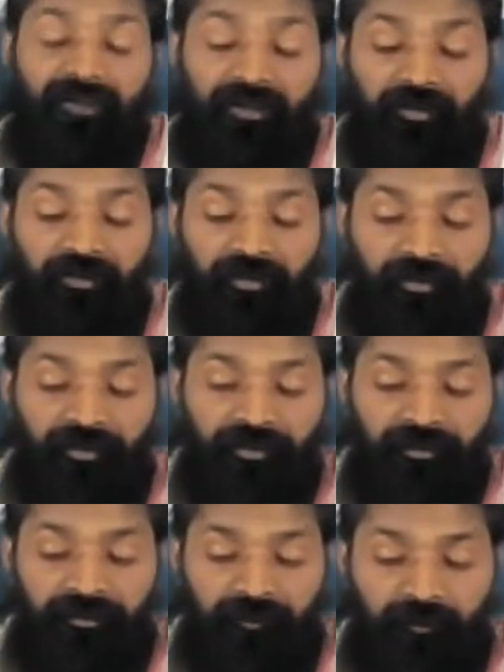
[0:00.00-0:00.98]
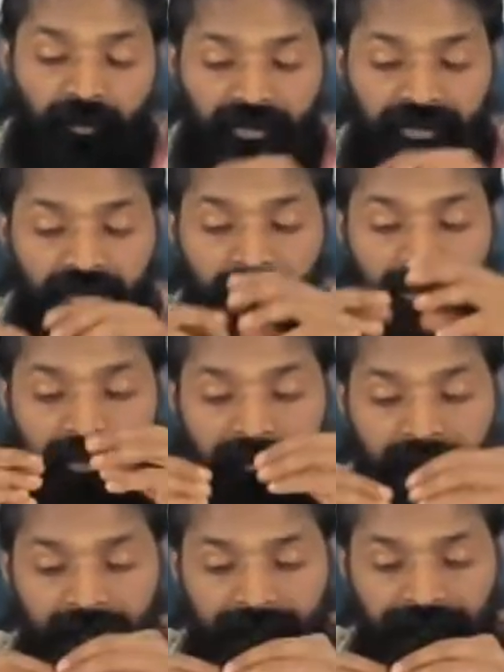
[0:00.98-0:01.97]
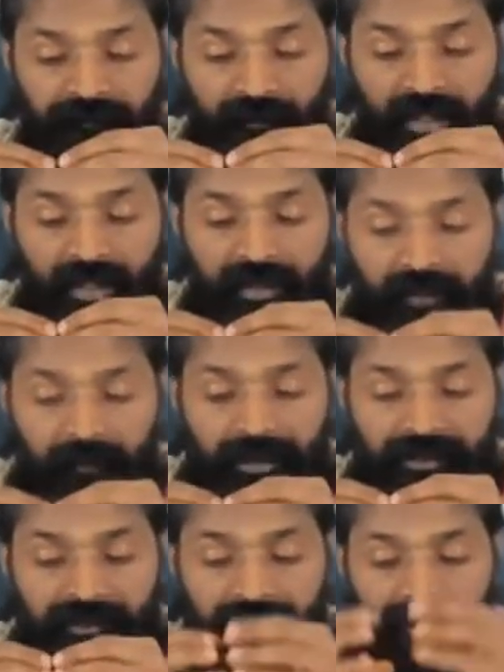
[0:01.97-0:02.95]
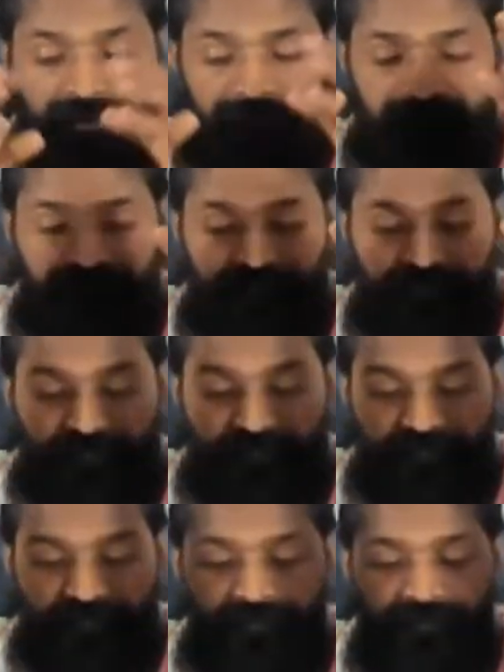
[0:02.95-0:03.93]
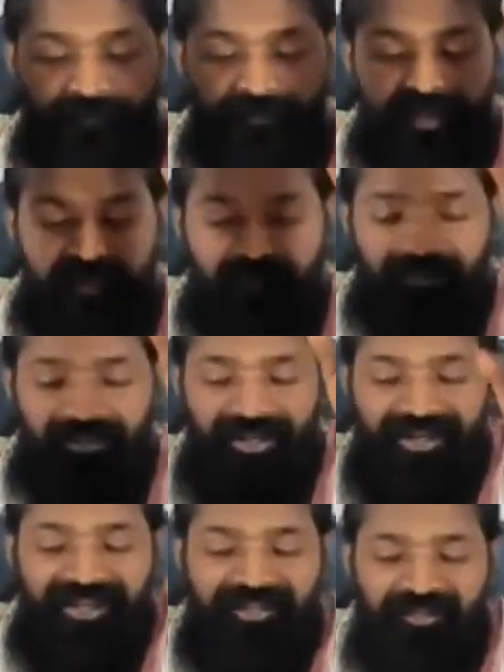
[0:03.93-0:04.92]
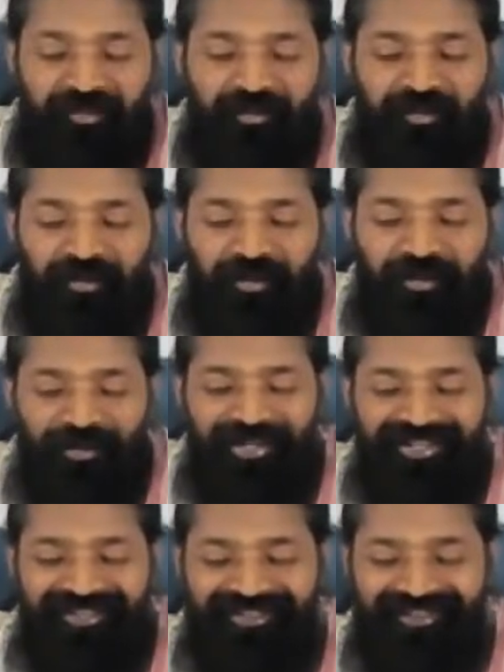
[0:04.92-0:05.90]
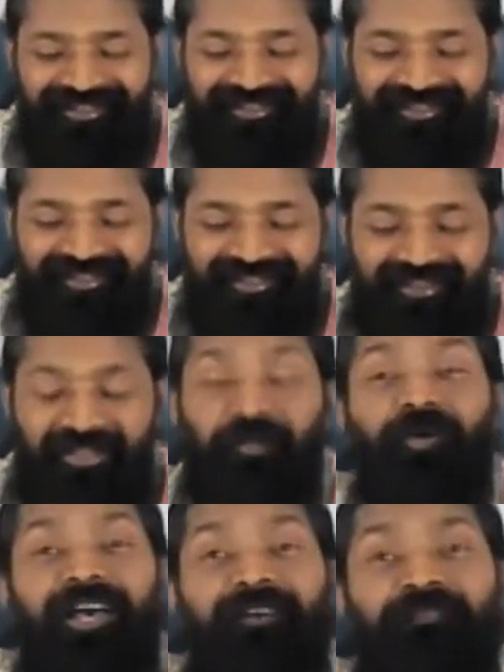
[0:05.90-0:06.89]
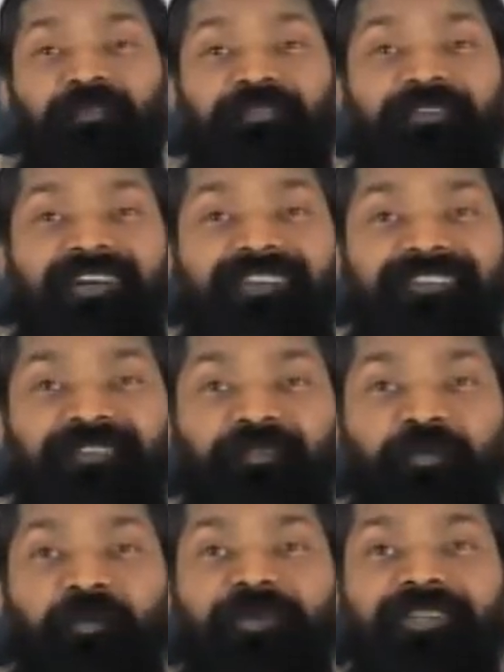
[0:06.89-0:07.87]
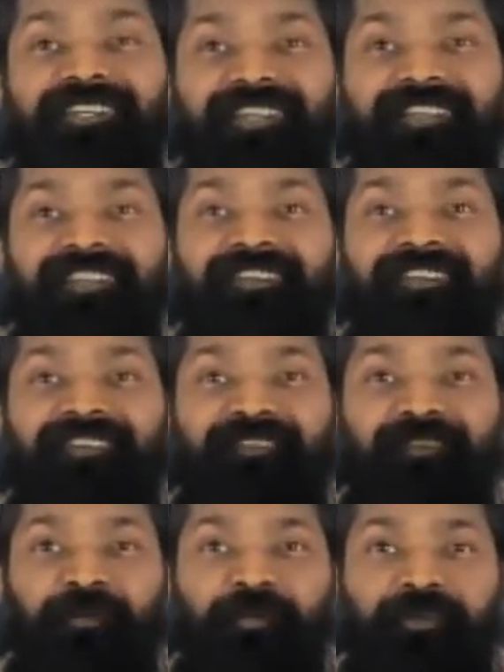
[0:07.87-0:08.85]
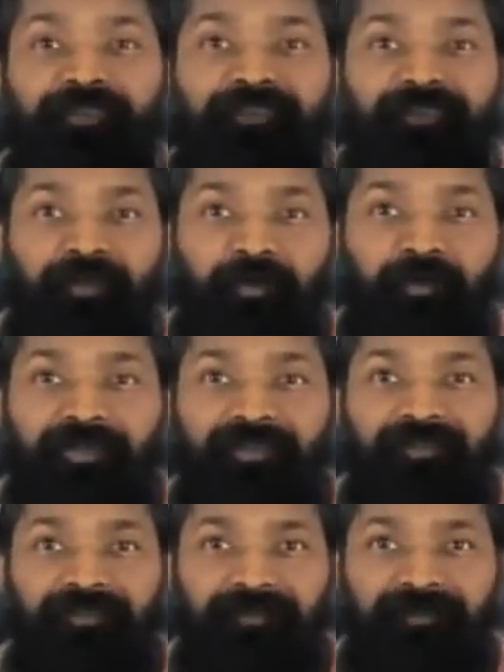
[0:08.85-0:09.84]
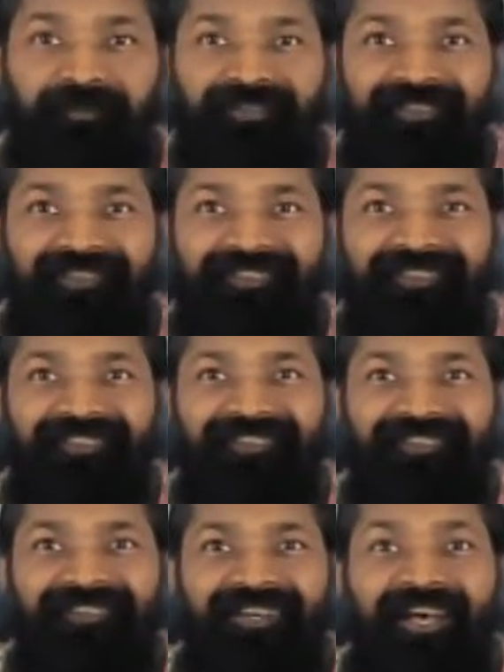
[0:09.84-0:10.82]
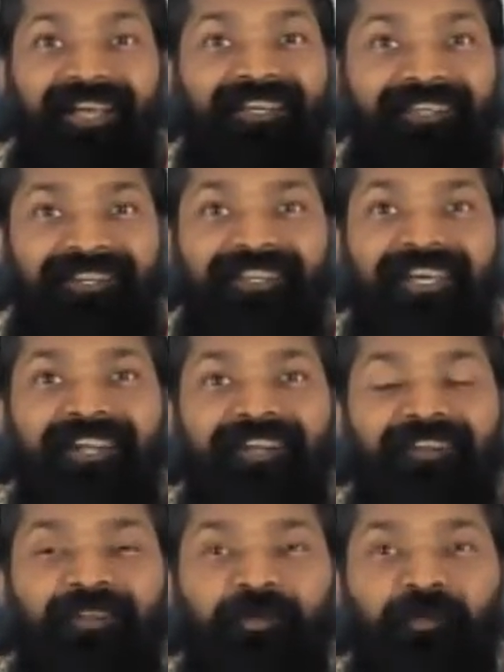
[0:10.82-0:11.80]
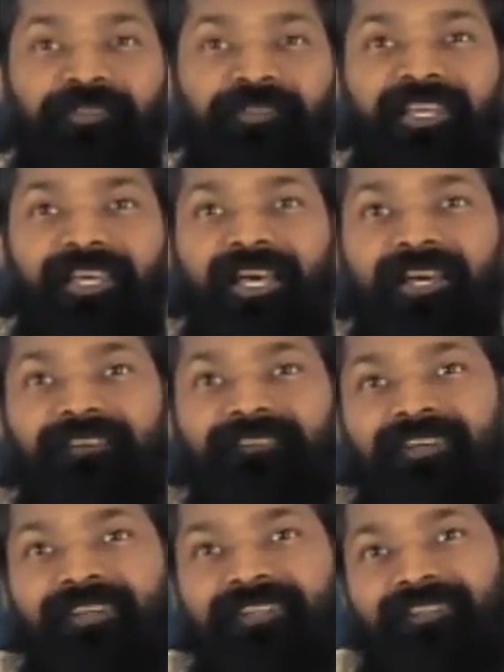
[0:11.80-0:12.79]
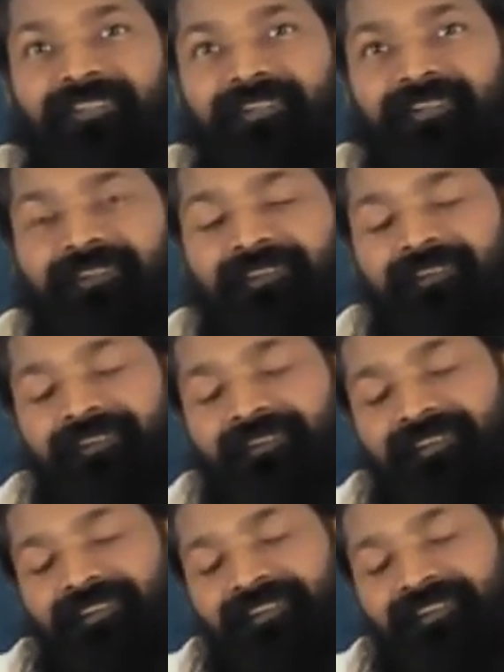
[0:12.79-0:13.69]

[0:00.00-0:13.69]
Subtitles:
creatures, possibly. But in relation to yoga, you have to find so many hilarious stories in the US. I can guarantee you they have the